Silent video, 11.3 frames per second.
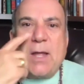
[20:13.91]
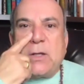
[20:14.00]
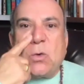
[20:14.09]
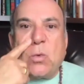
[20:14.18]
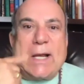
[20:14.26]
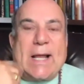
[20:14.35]

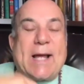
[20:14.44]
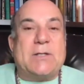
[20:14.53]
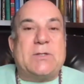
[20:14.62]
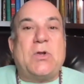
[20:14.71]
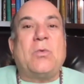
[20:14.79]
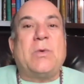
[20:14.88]
you
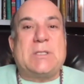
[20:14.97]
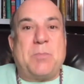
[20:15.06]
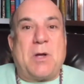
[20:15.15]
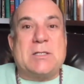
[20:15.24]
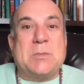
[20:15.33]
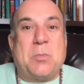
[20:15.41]
realize you're
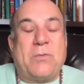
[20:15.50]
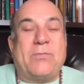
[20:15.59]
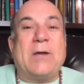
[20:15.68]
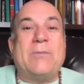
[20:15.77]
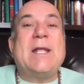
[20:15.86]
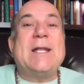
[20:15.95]
responsible
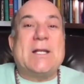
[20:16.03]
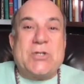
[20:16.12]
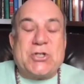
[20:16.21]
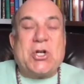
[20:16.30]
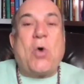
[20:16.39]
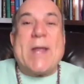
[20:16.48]
for everything that's
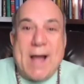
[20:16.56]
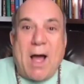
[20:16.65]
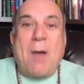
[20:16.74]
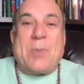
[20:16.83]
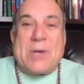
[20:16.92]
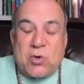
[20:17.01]
showing
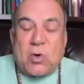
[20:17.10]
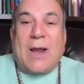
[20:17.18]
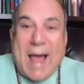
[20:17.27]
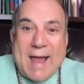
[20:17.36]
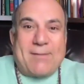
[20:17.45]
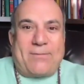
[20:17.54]
up in your
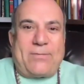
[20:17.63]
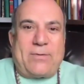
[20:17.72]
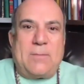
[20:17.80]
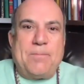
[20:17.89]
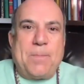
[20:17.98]
life.